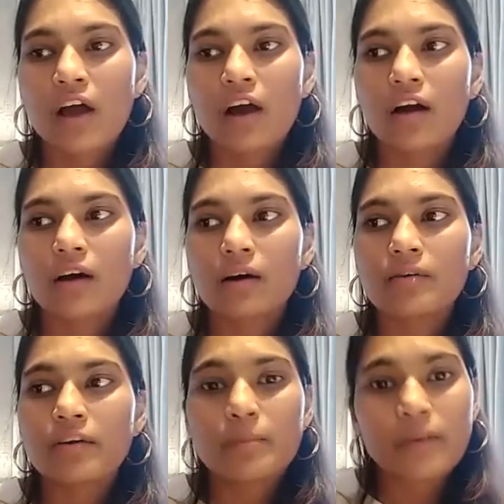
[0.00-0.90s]
uh,
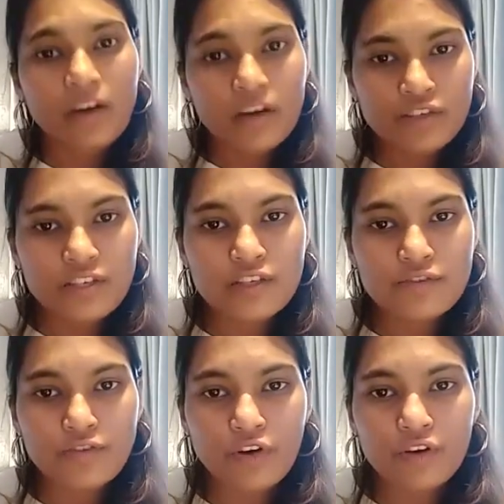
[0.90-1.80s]
repercussions
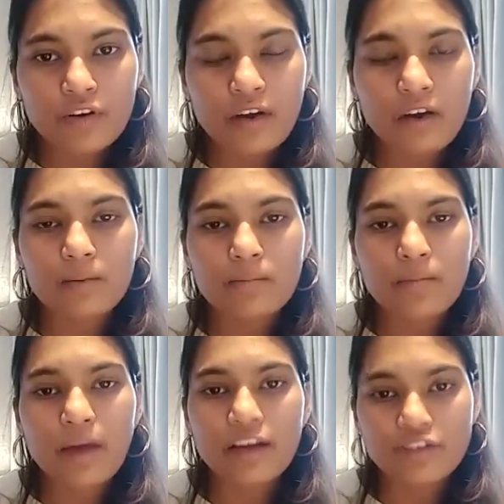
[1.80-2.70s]
for uh,
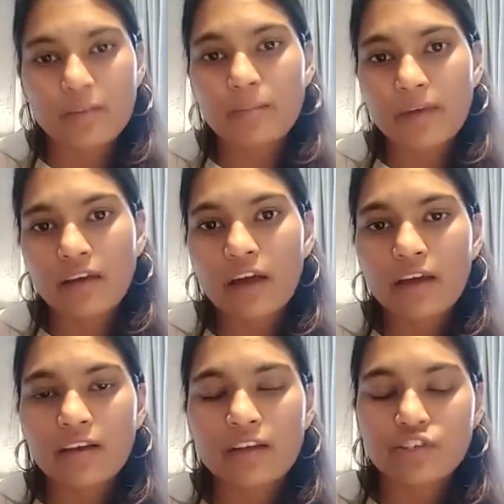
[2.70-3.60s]
actually being
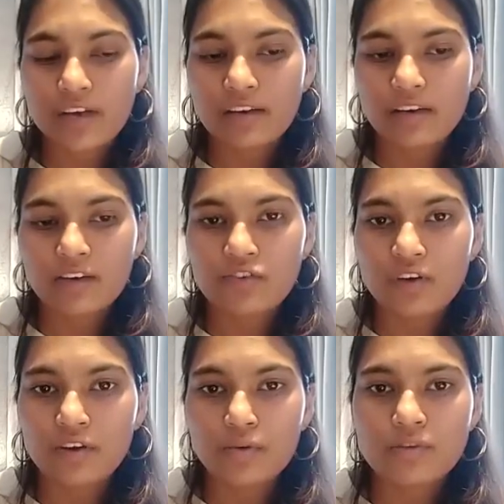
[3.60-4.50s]
an injecting
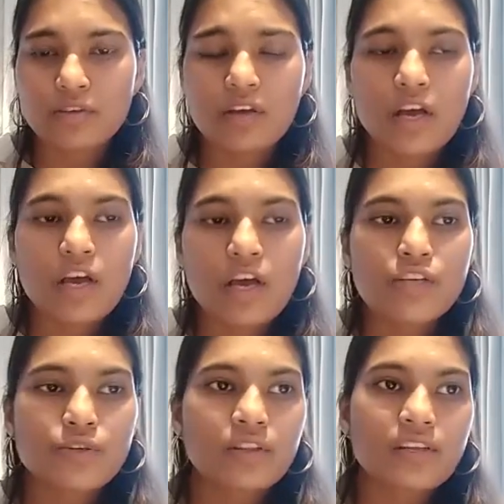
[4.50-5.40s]
drug user
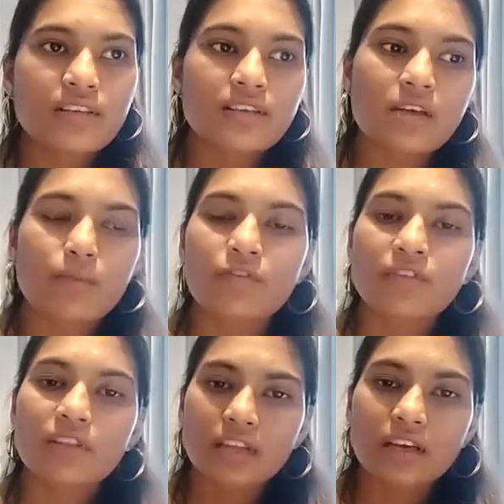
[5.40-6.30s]
so these are some of
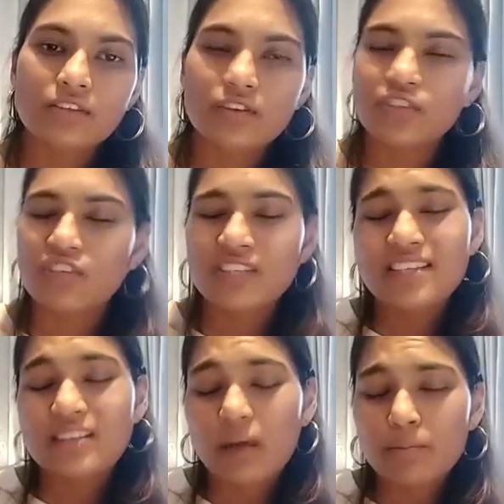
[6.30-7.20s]
the things you know just
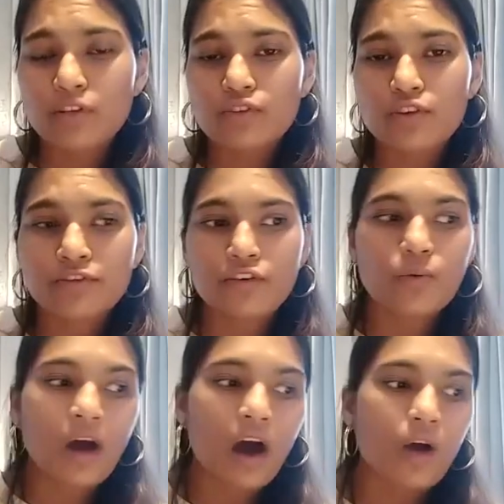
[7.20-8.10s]
examples of you
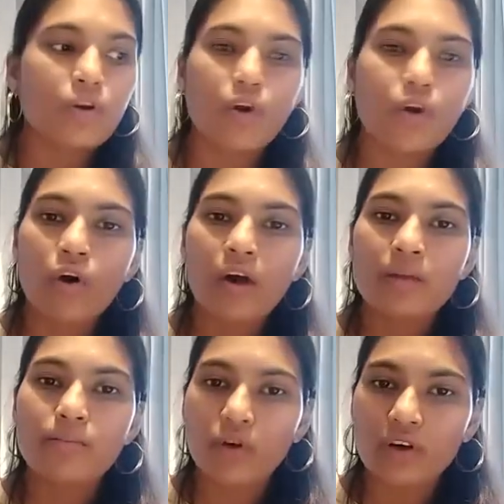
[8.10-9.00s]
know how law
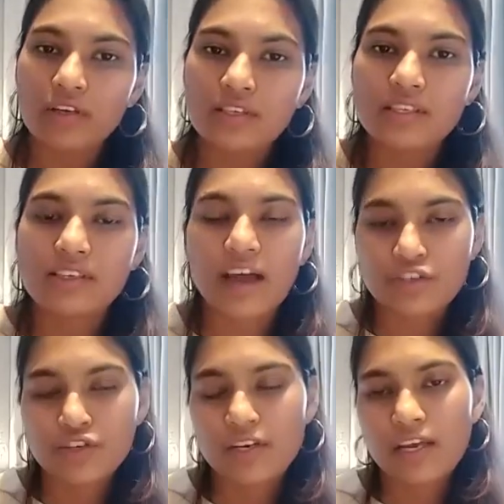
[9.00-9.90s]
and policies
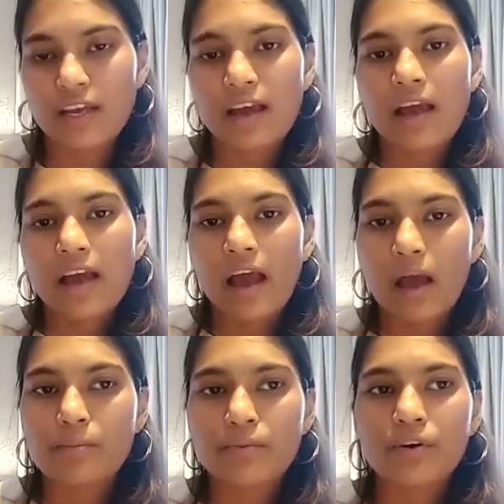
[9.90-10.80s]
actually
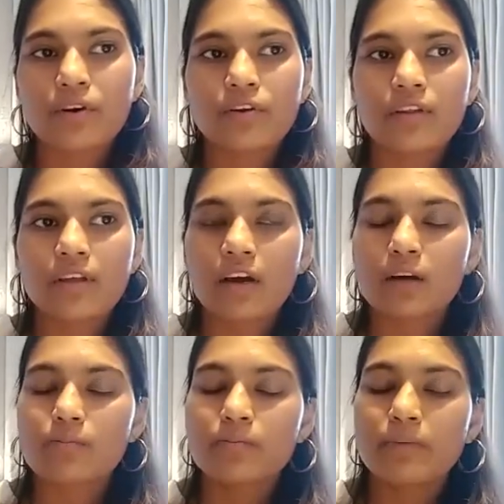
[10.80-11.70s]
hamper the
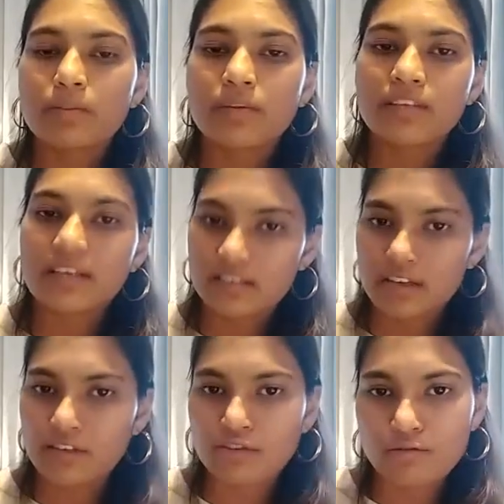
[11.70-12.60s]
young people's
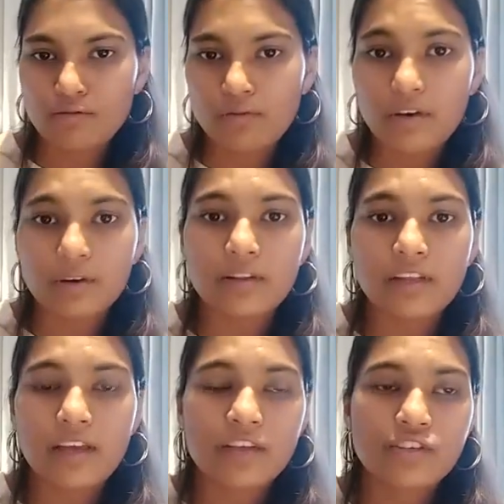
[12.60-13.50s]
access to uh,
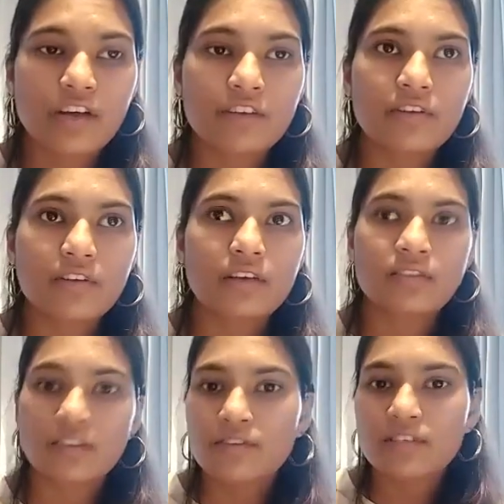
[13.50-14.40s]
the hiv
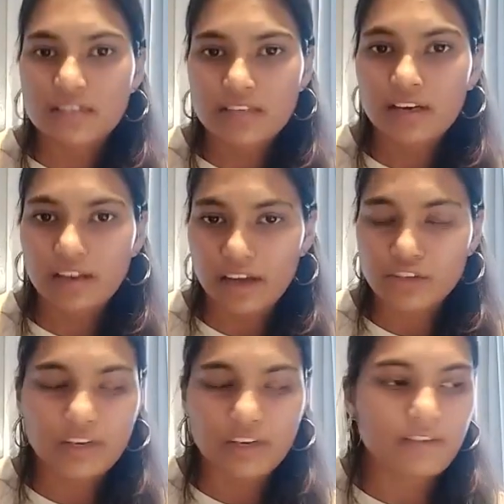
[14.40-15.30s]
services that are
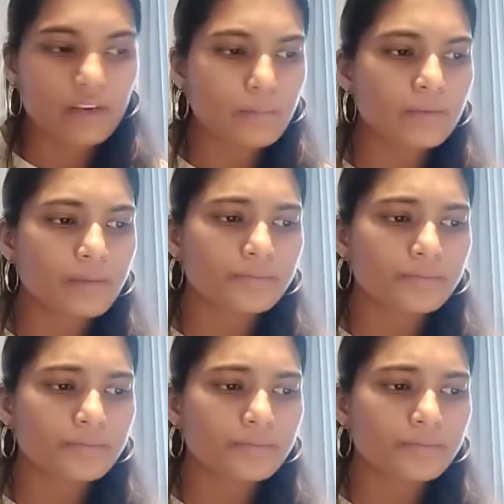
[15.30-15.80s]
actually available